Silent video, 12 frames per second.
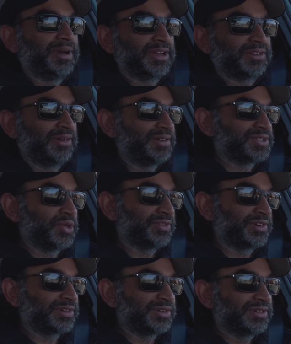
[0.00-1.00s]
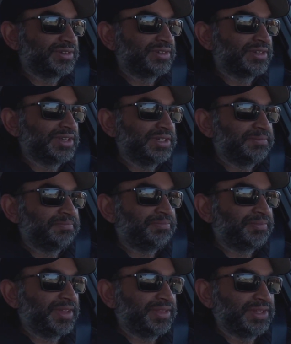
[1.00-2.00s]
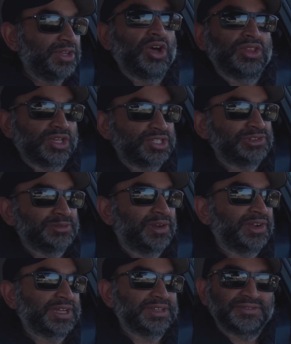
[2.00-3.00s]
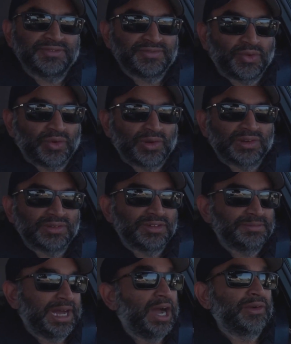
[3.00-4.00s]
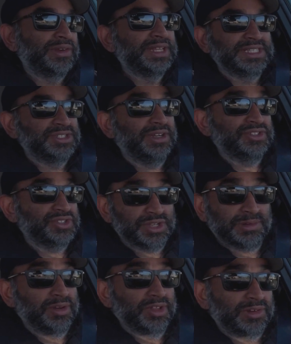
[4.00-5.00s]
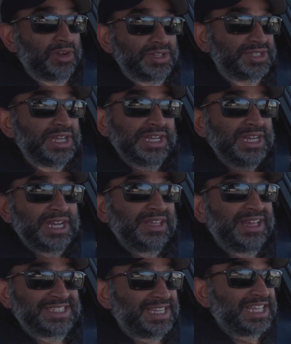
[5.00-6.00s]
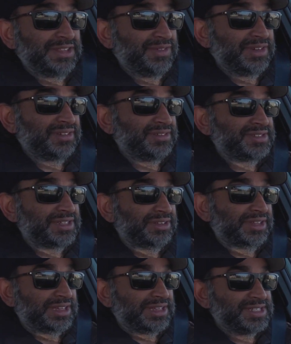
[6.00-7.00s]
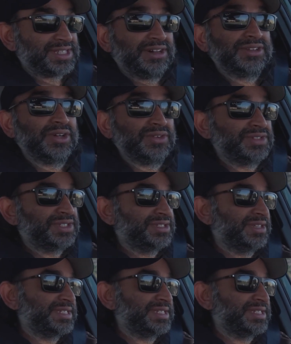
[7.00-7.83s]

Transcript: crossover in the non-luxury market for power, and that's not just the Corolla Cross. That's any of the vehicles. You know, the Seltos doesn't